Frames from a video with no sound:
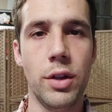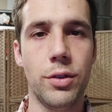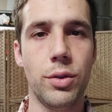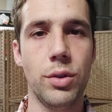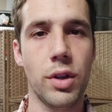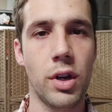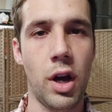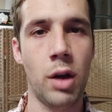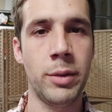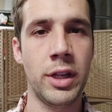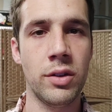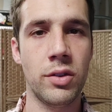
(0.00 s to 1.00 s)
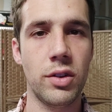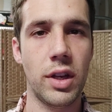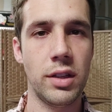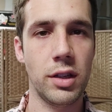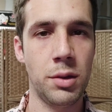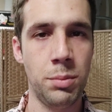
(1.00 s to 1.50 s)
through the comments
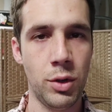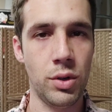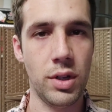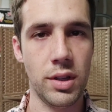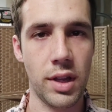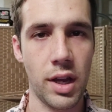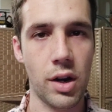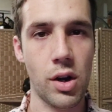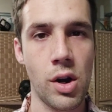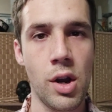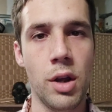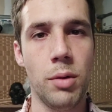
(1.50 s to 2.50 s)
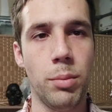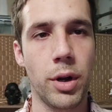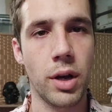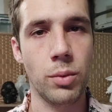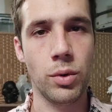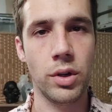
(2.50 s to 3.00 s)
and the community there,
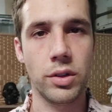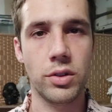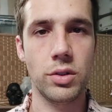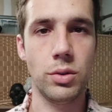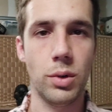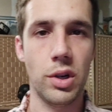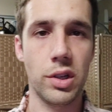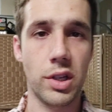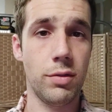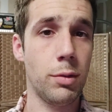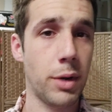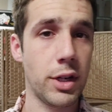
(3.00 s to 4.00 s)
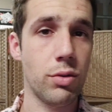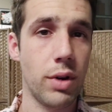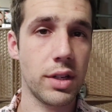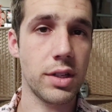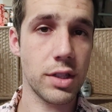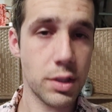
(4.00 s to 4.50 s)
but I want to give you my
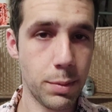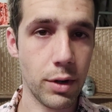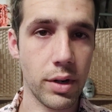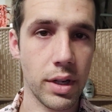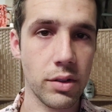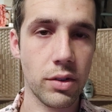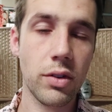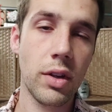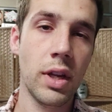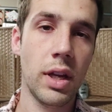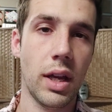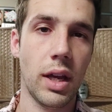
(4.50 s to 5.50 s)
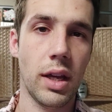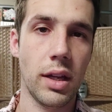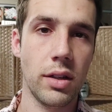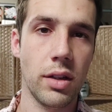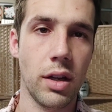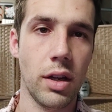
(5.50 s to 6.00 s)
direct experience,
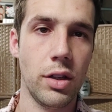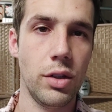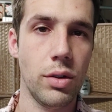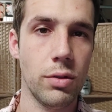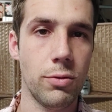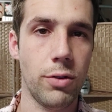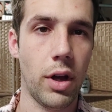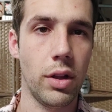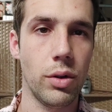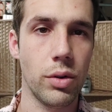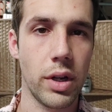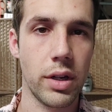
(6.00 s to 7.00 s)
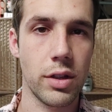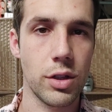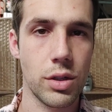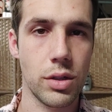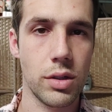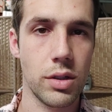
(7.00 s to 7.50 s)
and you can follow kind of
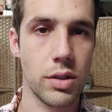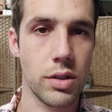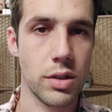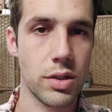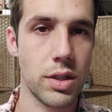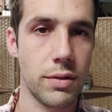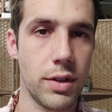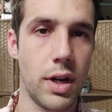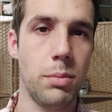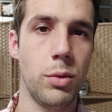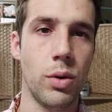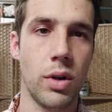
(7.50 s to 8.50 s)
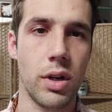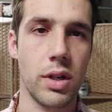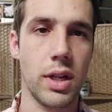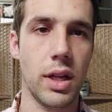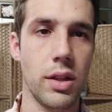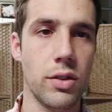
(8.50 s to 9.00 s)
the stuff that I'm doing on a
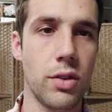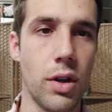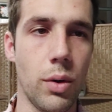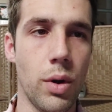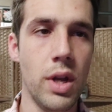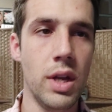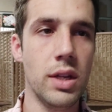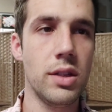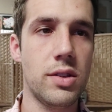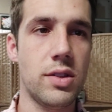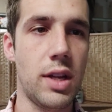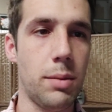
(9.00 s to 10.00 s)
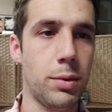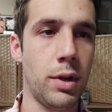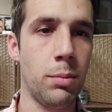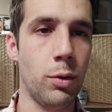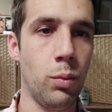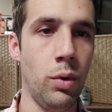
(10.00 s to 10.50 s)
daily. So step
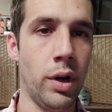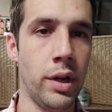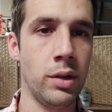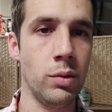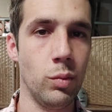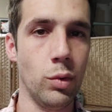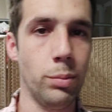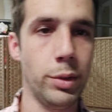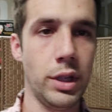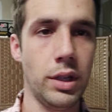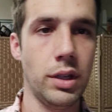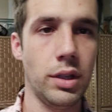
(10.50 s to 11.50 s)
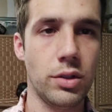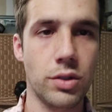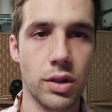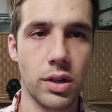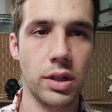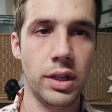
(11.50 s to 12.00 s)
number 1 will be to
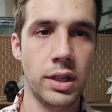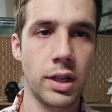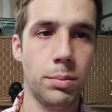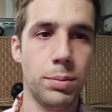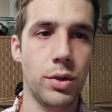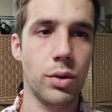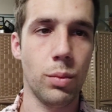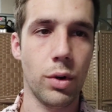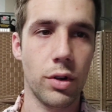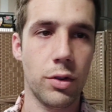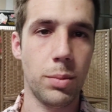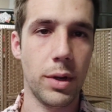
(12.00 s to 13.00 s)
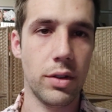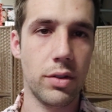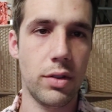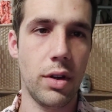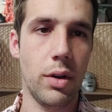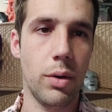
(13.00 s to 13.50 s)
clean up your workspace.
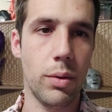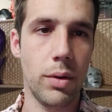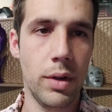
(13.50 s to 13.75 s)
So